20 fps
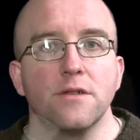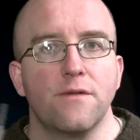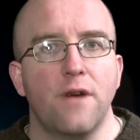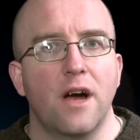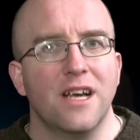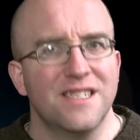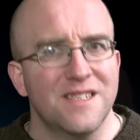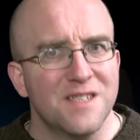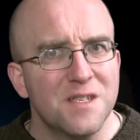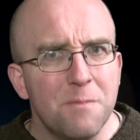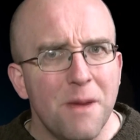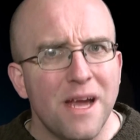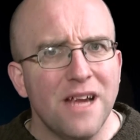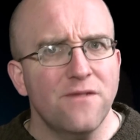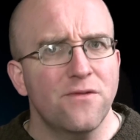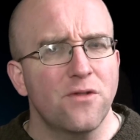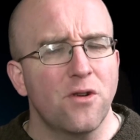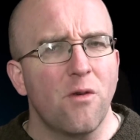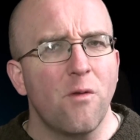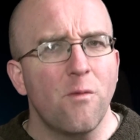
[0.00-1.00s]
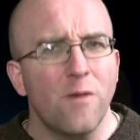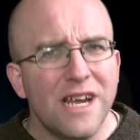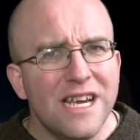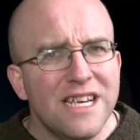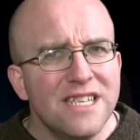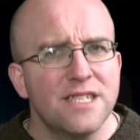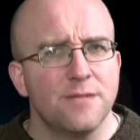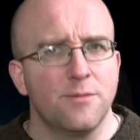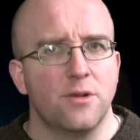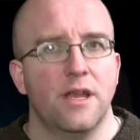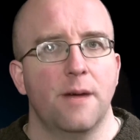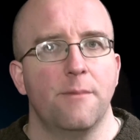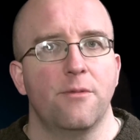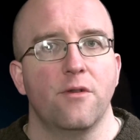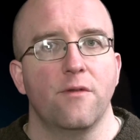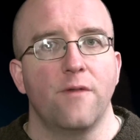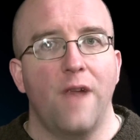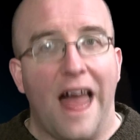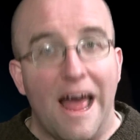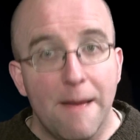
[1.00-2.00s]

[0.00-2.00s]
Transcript: and I suspect for a reasonable number of